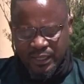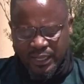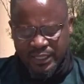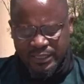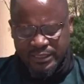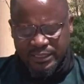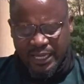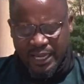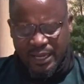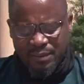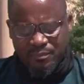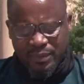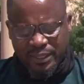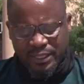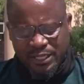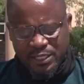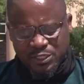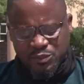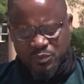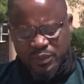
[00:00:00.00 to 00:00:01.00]
and time
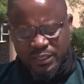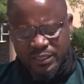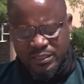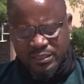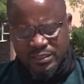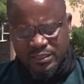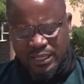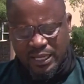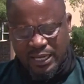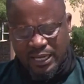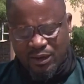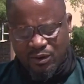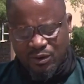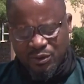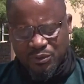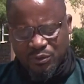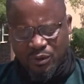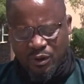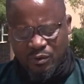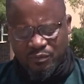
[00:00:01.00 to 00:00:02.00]
management are
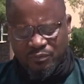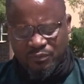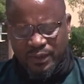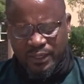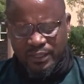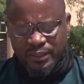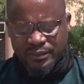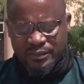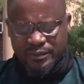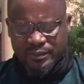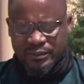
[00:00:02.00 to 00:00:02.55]
on offer,